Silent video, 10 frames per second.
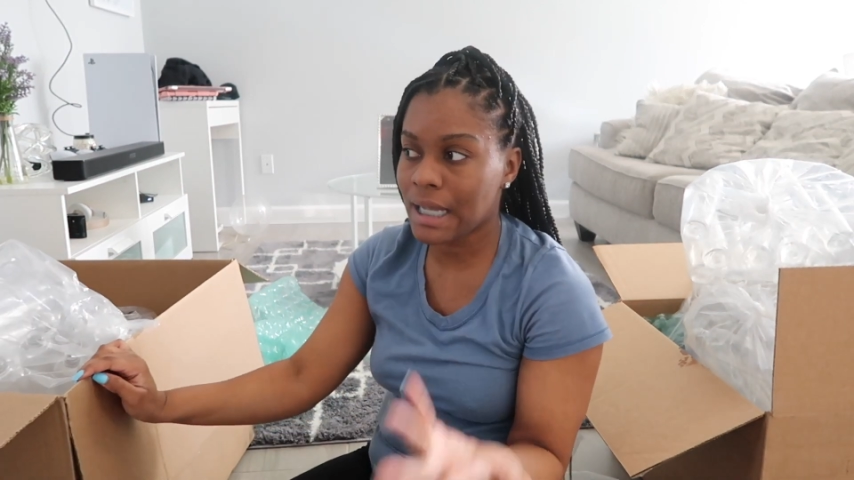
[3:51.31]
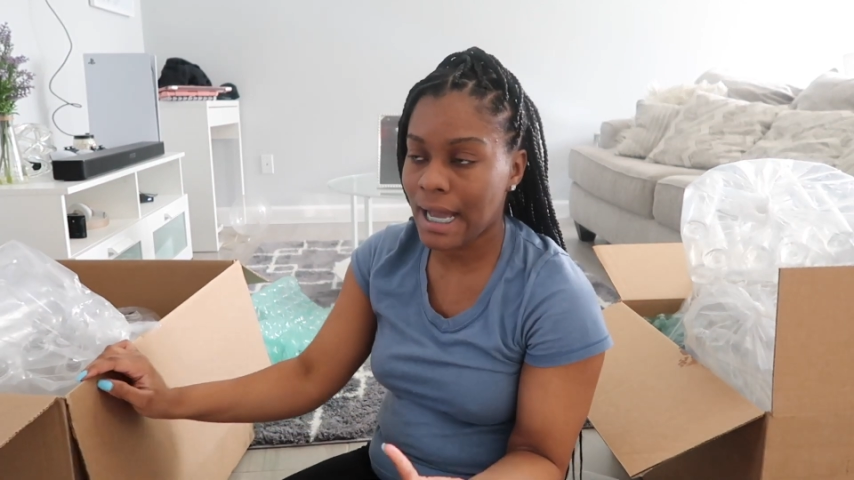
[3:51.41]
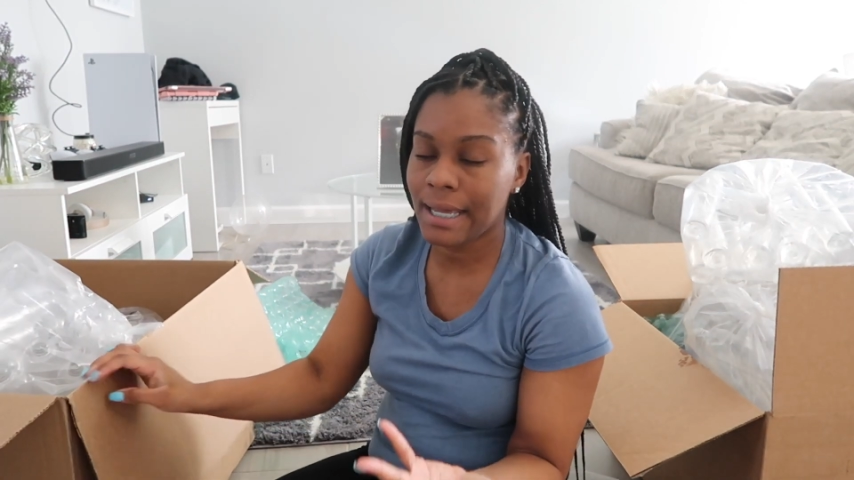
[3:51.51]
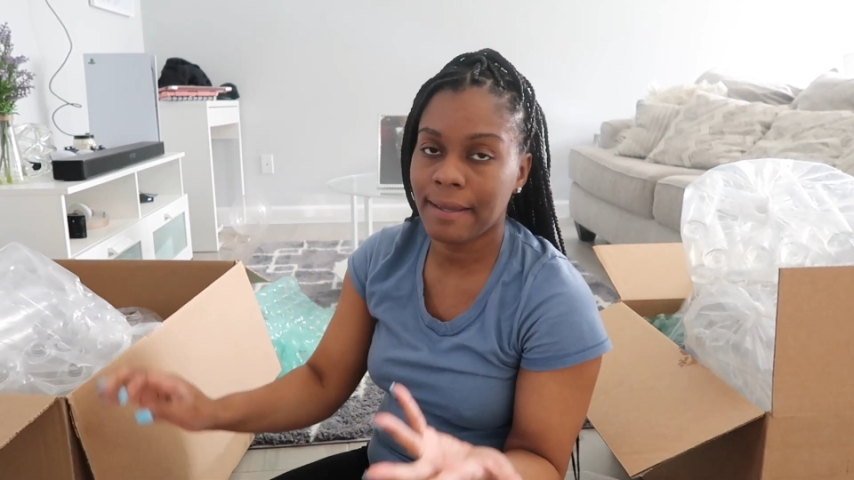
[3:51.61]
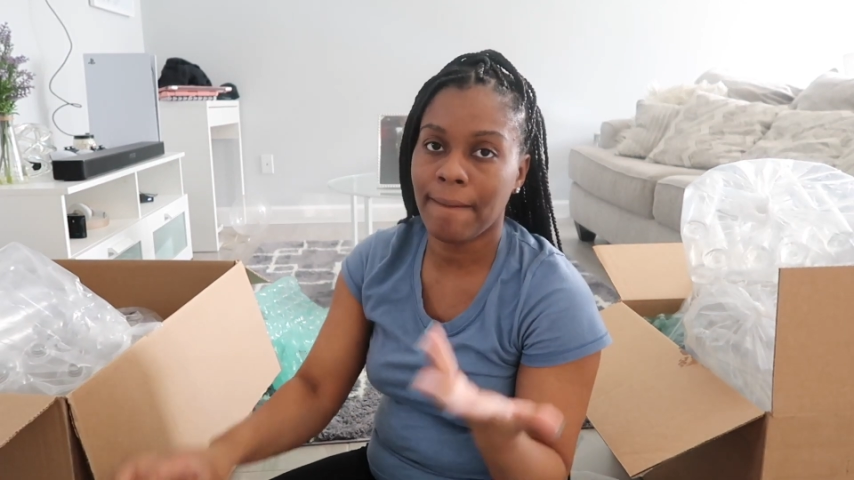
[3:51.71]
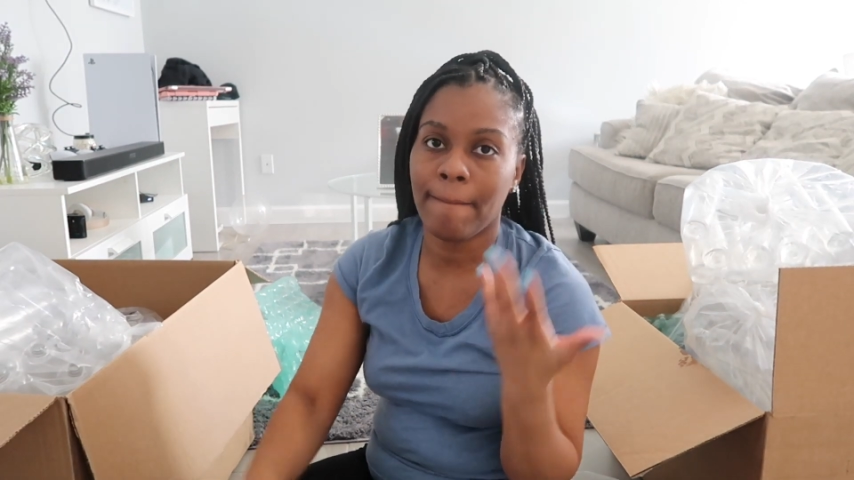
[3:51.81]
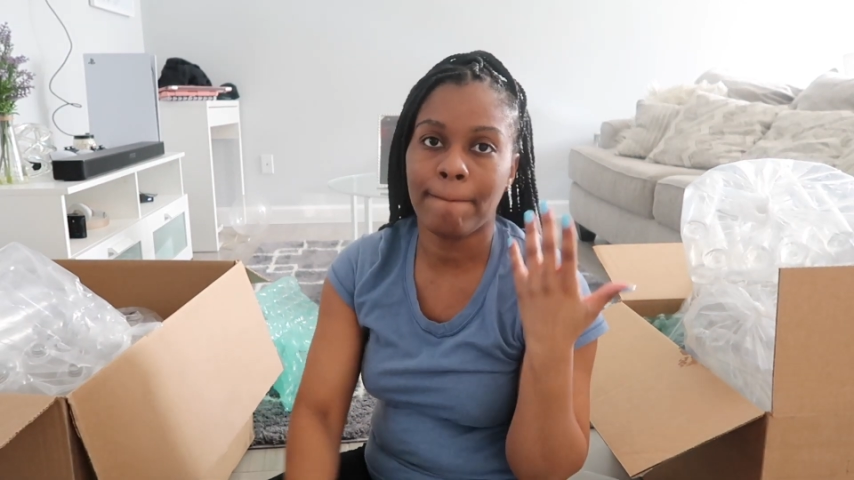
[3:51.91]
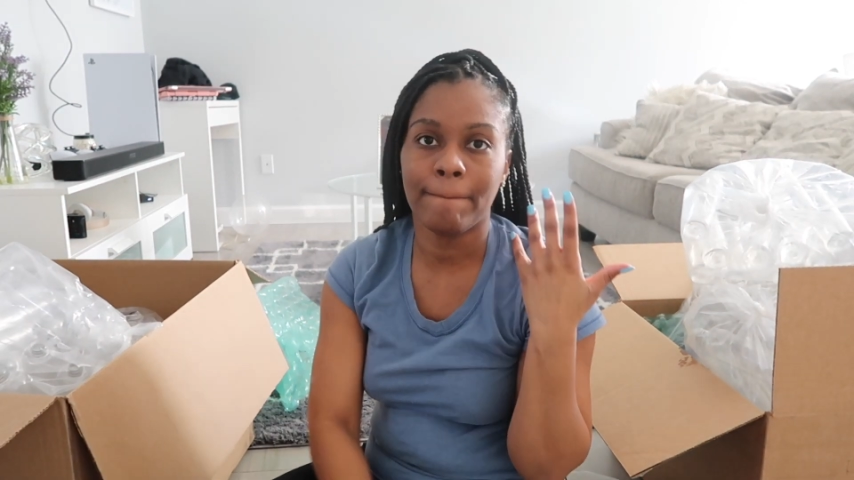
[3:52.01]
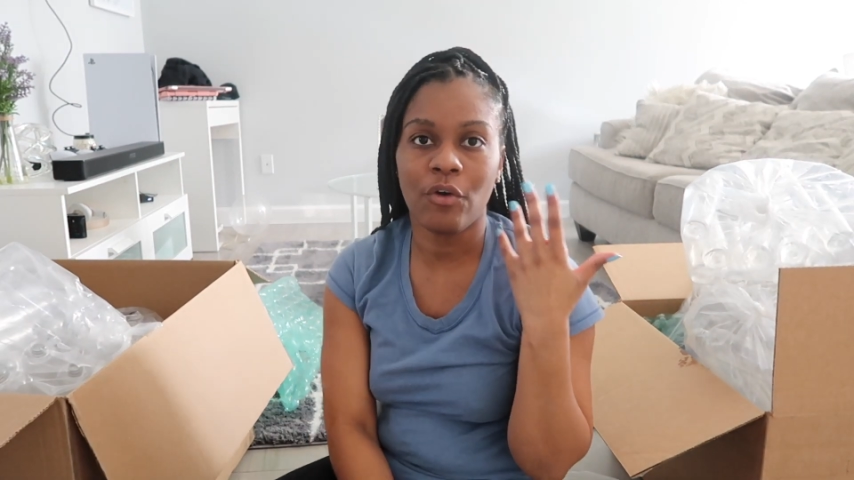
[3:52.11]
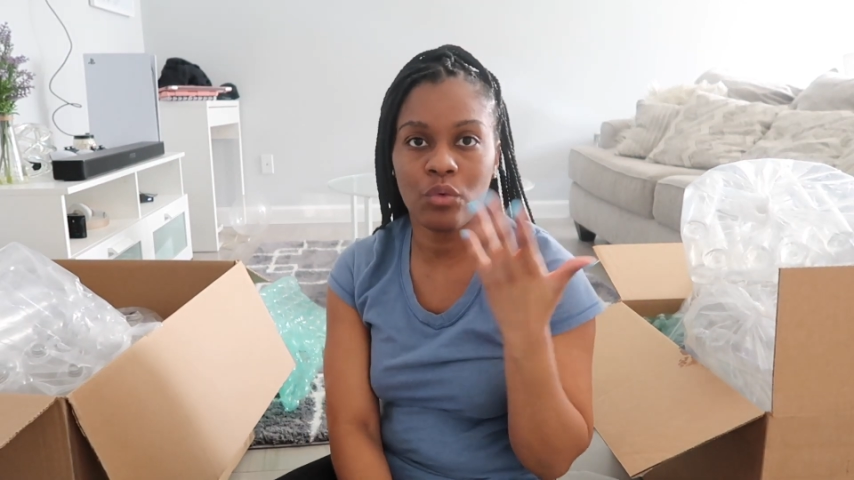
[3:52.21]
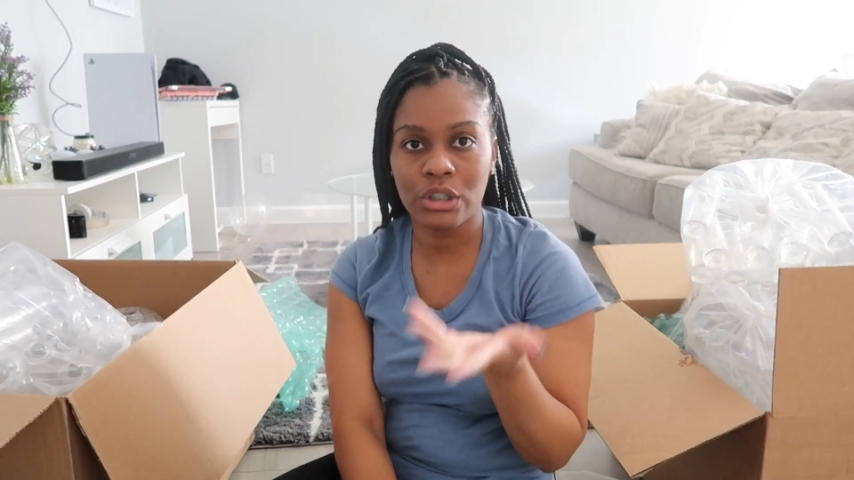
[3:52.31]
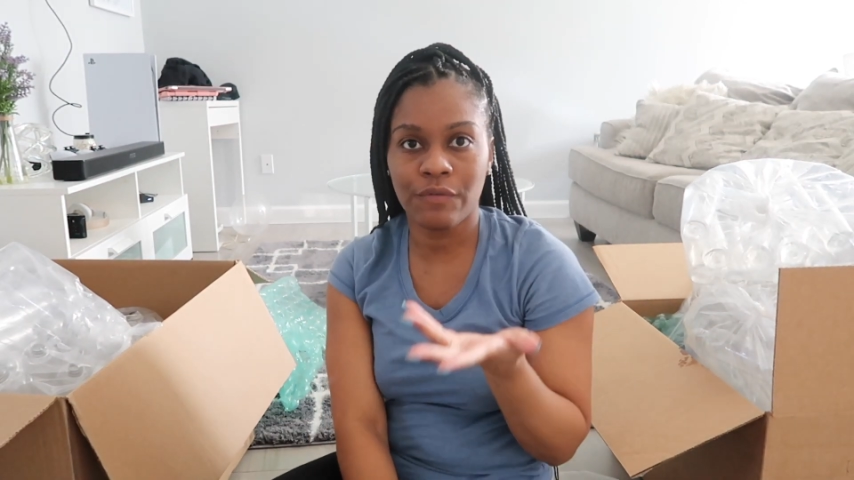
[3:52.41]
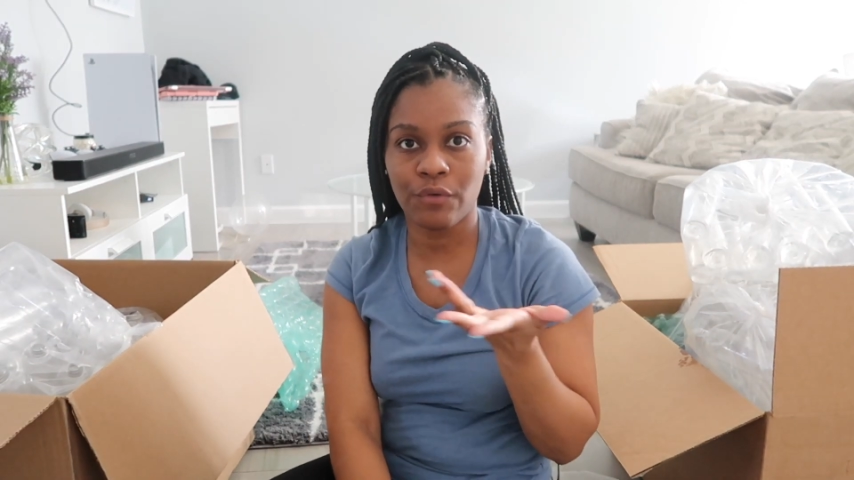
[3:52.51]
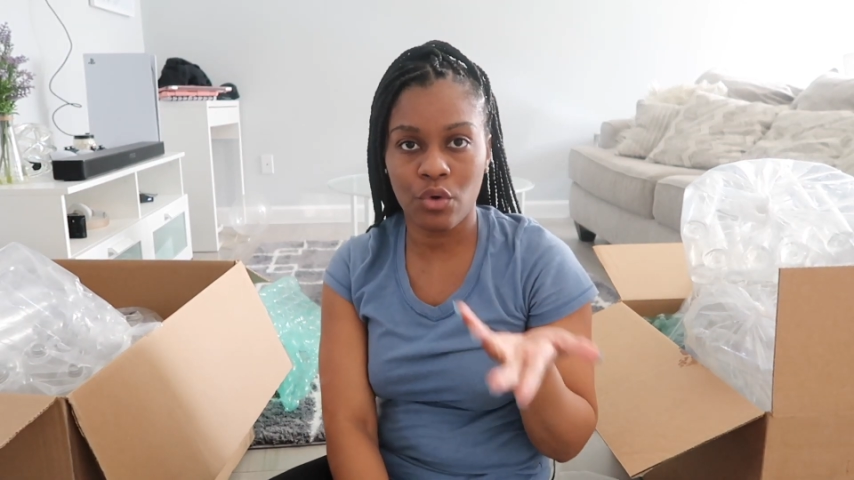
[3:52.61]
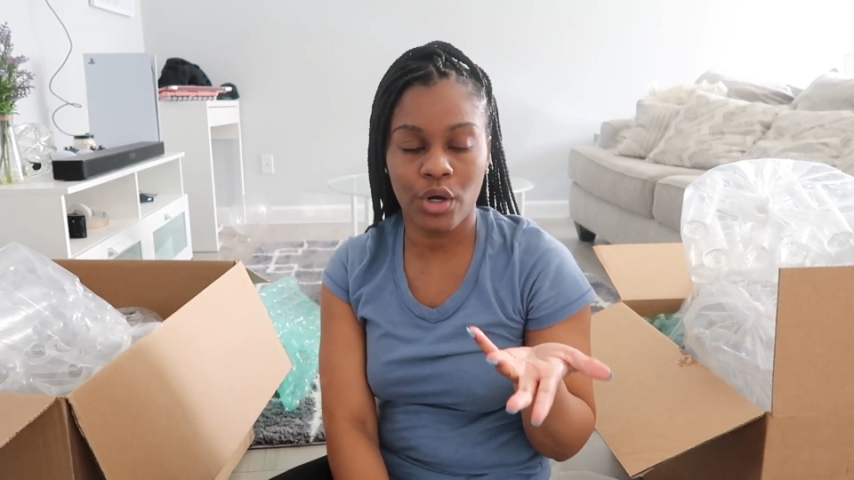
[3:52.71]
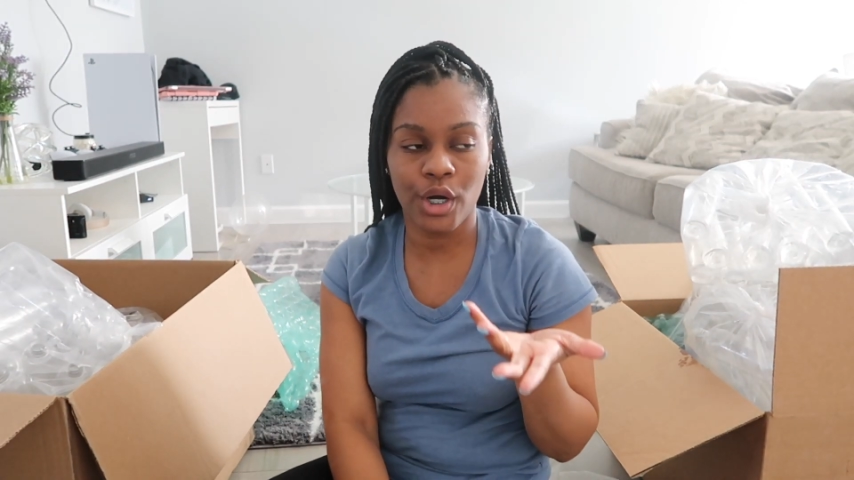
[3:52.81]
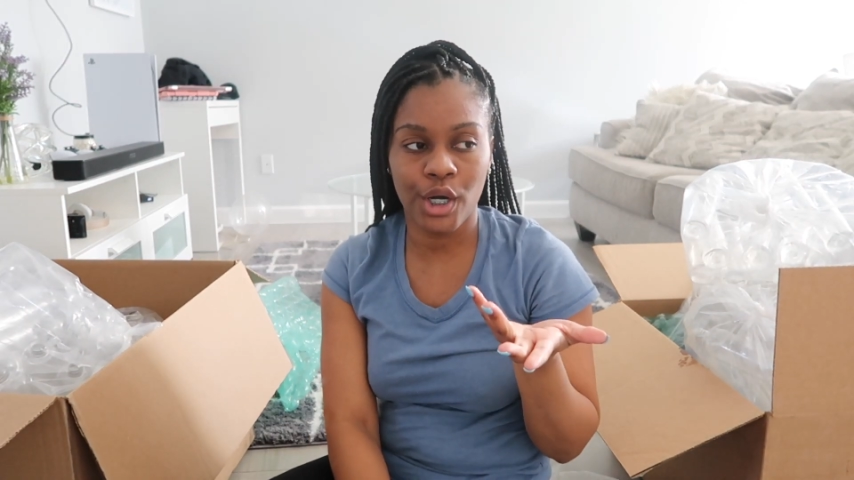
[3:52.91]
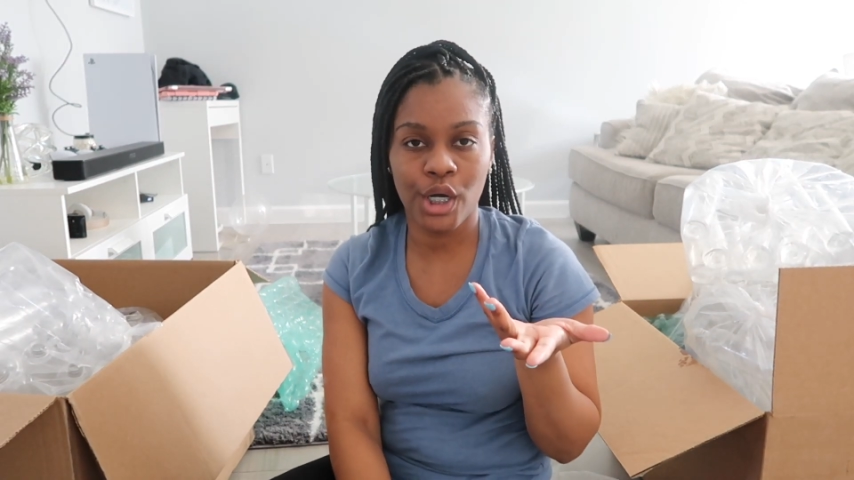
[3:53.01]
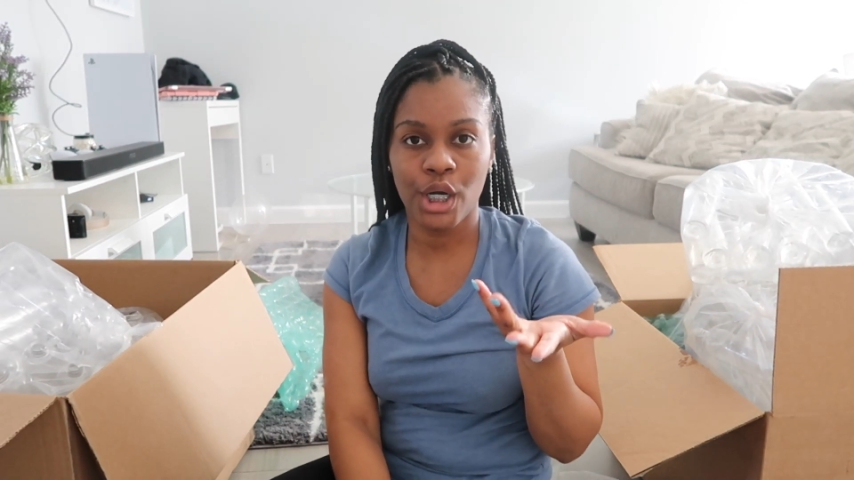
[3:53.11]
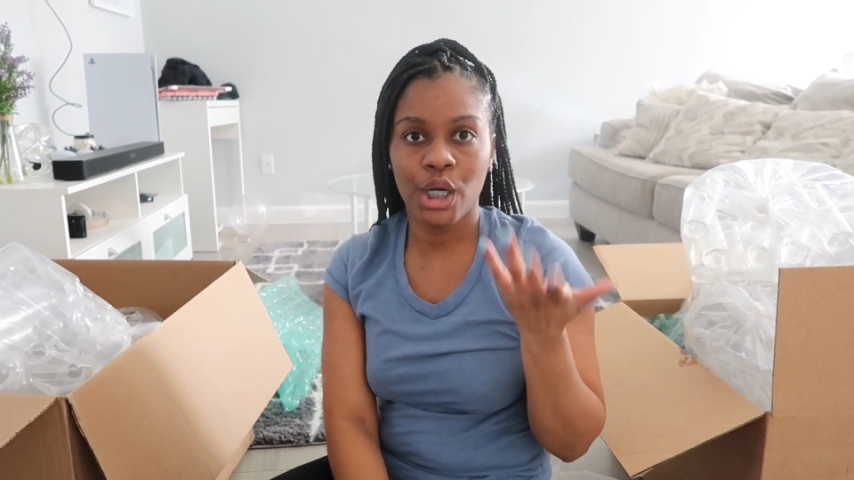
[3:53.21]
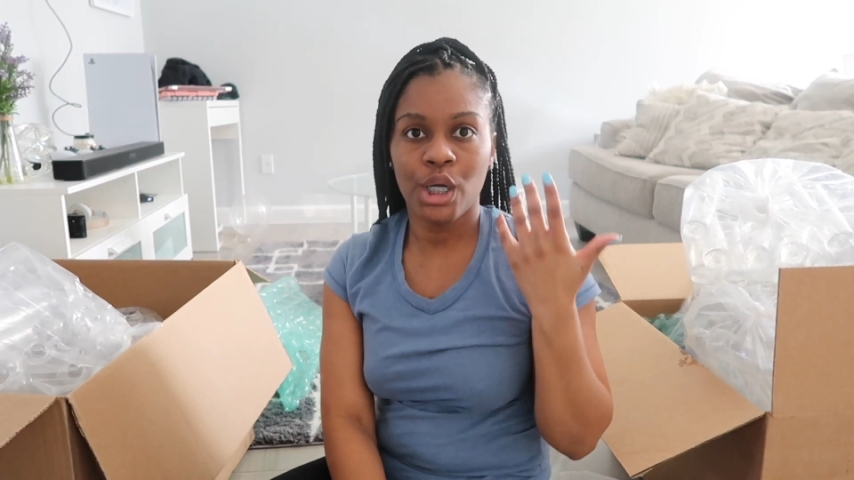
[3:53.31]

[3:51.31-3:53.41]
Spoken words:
got it was for